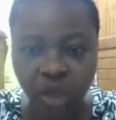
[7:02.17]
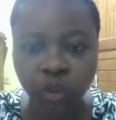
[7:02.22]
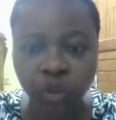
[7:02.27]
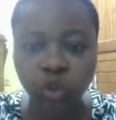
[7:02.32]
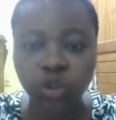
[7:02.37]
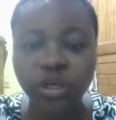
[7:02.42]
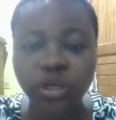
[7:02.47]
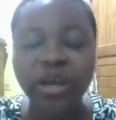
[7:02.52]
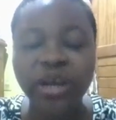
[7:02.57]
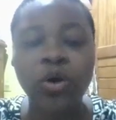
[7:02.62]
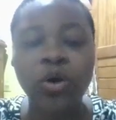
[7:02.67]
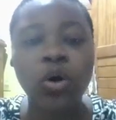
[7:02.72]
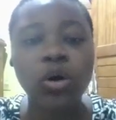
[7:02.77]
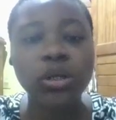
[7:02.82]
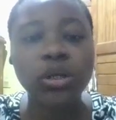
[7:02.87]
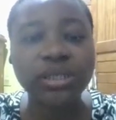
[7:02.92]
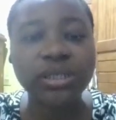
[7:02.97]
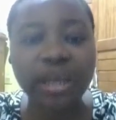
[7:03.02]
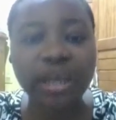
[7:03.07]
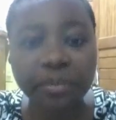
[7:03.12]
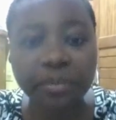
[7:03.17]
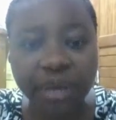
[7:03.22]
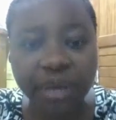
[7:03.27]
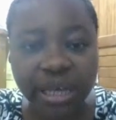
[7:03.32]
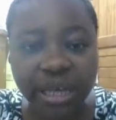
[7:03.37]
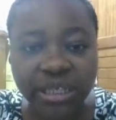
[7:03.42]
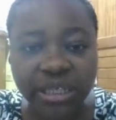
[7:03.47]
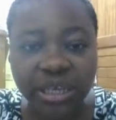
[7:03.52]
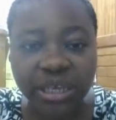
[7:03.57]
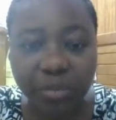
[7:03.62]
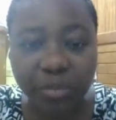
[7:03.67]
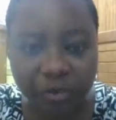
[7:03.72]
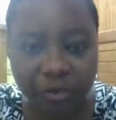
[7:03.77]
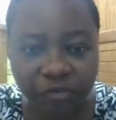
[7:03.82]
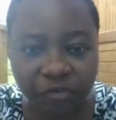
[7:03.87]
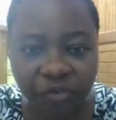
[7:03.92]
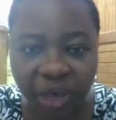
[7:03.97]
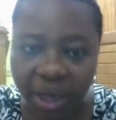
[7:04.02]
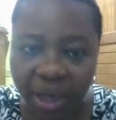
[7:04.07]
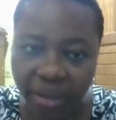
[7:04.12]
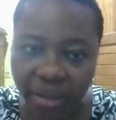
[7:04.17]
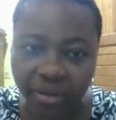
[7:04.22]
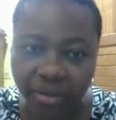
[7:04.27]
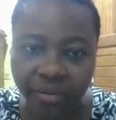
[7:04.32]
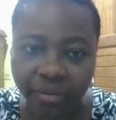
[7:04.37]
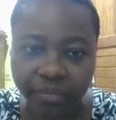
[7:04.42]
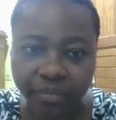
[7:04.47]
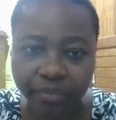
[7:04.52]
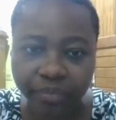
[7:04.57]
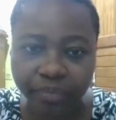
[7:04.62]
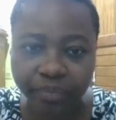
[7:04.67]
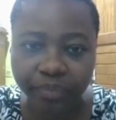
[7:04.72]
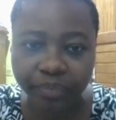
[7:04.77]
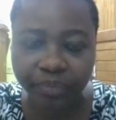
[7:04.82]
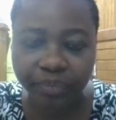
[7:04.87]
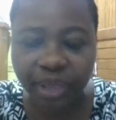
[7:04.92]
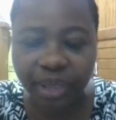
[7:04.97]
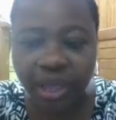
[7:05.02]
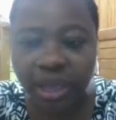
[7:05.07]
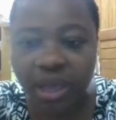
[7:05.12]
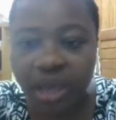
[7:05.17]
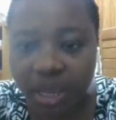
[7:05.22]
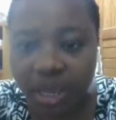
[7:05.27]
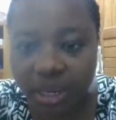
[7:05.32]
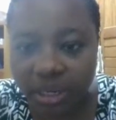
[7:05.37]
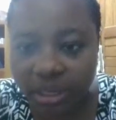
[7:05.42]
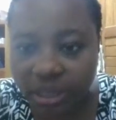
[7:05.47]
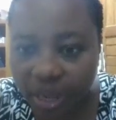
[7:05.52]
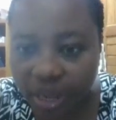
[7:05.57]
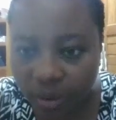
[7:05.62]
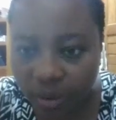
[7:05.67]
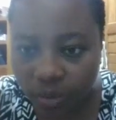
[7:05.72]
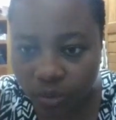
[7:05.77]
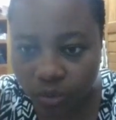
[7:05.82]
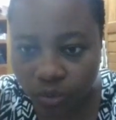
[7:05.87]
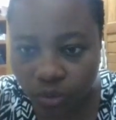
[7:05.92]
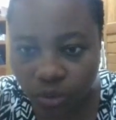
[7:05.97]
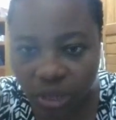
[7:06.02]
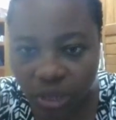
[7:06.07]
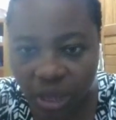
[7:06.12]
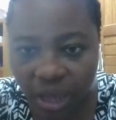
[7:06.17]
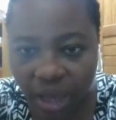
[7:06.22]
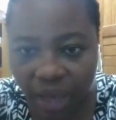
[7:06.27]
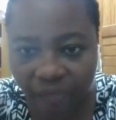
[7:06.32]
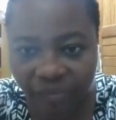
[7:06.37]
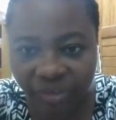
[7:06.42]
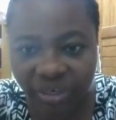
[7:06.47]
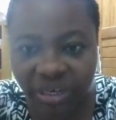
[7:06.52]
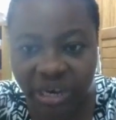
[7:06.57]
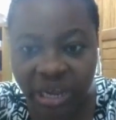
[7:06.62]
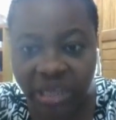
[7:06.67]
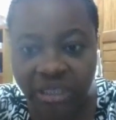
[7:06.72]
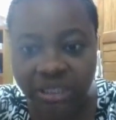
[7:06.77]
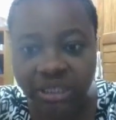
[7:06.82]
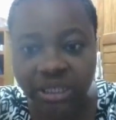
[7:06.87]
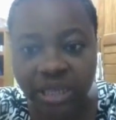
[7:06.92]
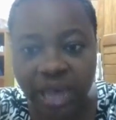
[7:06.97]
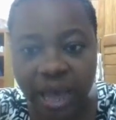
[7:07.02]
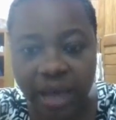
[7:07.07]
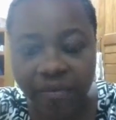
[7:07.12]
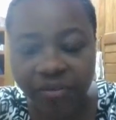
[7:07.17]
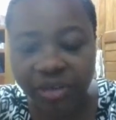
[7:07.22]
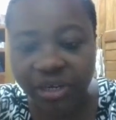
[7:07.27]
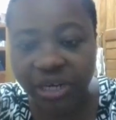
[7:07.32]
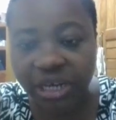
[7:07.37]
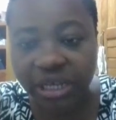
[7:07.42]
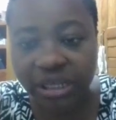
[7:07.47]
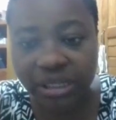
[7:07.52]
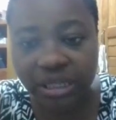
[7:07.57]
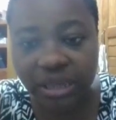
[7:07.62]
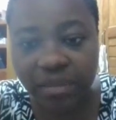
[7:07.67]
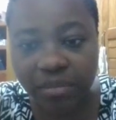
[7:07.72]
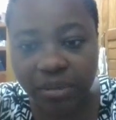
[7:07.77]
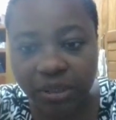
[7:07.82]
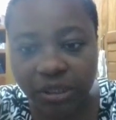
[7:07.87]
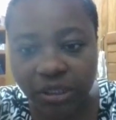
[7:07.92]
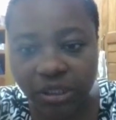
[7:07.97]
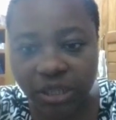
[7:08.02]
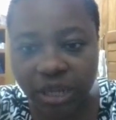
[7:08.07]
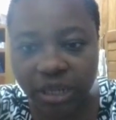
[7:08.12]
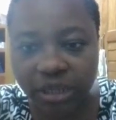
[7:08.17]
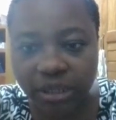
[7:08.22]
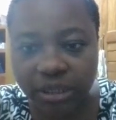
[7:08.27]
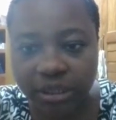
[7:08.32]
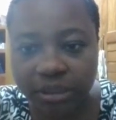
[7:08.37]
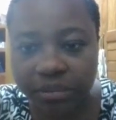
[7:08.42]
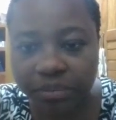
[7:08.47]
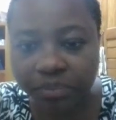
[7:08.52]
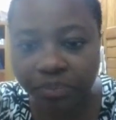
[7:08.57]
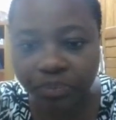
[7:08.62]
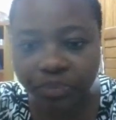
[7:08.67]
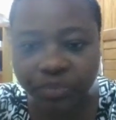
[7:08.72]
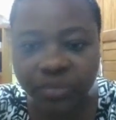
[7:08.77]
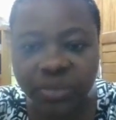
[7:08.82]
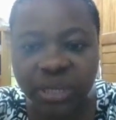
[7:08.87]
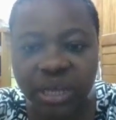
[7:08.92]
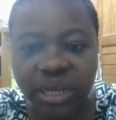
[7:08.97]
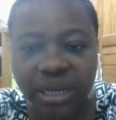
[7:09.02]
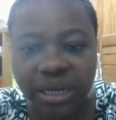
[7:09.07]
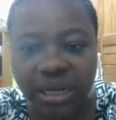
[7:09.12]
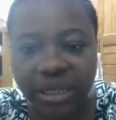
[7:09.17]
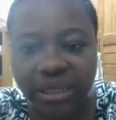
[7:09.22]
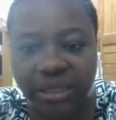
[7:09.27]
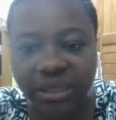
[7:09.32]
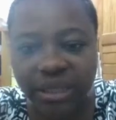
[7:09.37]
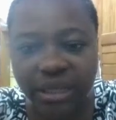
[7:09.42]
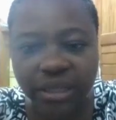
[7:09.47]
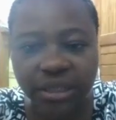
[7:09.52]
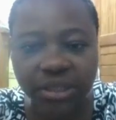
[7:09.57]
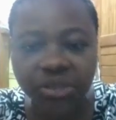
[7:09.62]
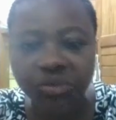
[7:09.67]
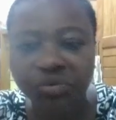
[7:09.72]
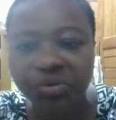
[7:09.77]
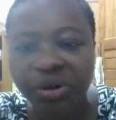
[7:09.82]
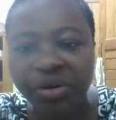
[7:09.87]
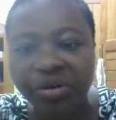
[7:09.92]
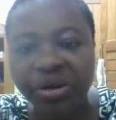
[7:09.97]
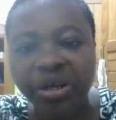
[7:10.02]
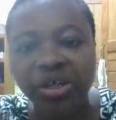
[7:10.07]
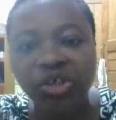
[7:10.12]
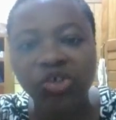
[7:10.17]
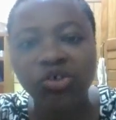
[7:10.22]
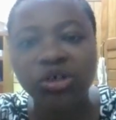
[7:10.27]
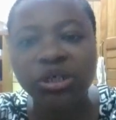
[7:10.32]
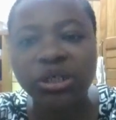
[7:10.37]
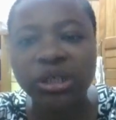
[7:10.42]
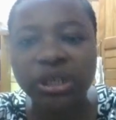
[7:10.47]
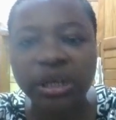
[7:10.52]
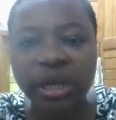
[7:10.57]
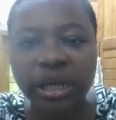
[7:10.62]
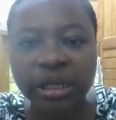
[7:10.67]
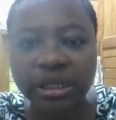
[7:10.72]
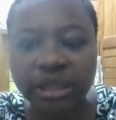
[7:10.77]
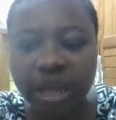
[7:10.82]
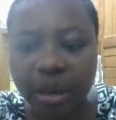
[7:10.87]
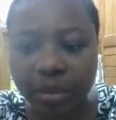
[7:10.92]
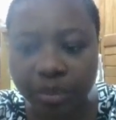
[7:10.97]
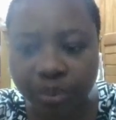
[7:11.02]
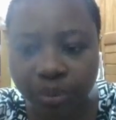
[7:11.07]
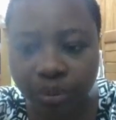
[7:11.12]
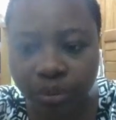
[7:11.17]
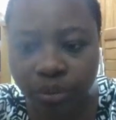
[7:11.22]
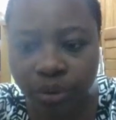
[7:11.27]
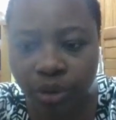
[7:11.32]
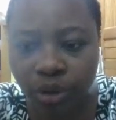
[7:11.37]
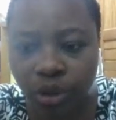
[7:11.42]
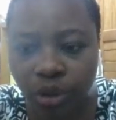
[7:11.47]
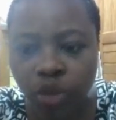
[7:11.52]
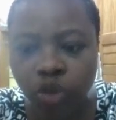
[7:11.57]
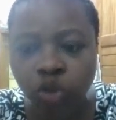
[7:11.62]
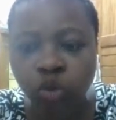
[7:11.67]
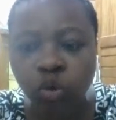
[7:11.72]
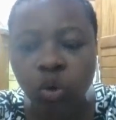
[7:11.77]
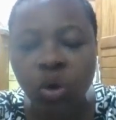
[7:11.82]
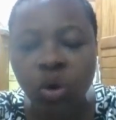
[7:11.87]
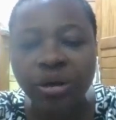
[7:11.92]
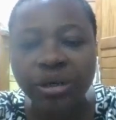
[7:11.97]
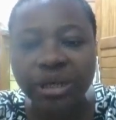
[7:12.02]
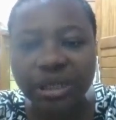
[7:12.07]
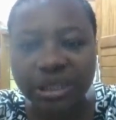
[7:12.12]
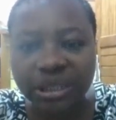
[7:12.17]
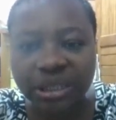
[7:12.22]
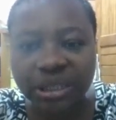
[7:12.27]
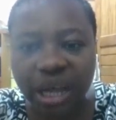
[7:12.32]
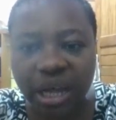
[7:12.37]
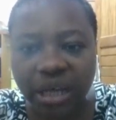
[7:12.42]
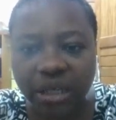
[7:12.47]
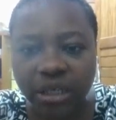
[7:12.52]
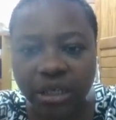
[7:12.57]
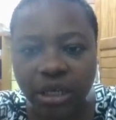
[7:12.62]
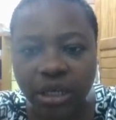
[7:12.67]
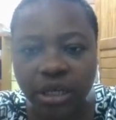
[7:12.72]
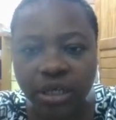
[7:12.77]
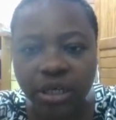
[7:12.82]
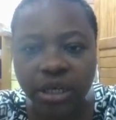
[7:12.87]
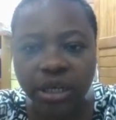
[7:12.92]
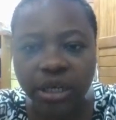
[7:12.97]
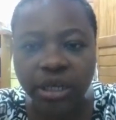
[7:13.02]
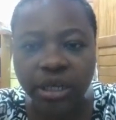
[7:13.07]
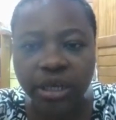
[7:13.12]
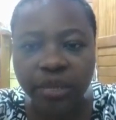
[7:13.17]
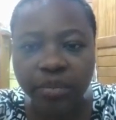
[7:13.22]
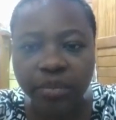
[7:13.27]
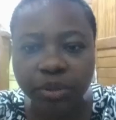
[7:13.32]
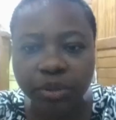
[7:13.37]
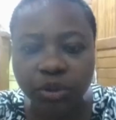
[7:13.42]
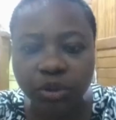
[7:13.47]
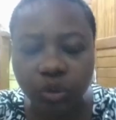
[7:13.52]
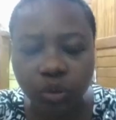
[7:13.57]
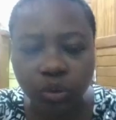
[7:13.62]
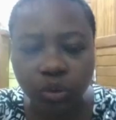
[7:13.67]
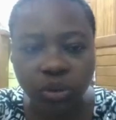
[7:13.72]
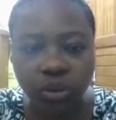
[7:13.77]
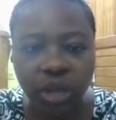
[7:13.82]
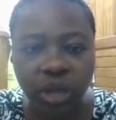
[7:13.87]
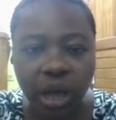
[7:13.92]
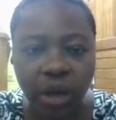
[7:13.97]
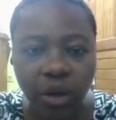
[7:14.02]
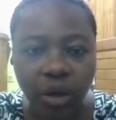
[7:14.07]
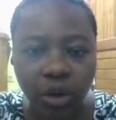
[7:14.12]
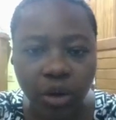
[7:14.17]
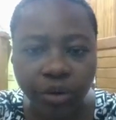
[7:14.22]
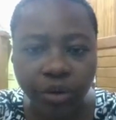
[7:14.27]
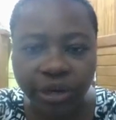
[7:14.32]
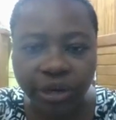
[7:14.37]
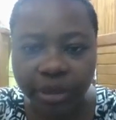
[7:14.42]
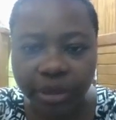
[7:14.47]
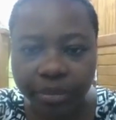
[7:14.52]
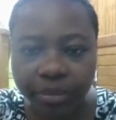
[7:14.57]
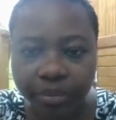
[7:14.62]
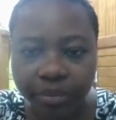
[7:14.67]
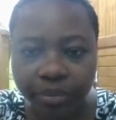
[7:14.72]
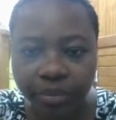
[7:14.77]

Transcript: So the core step here is heapify. Now, having established that, let's take this very interesting example to understand the heap sort algorithm.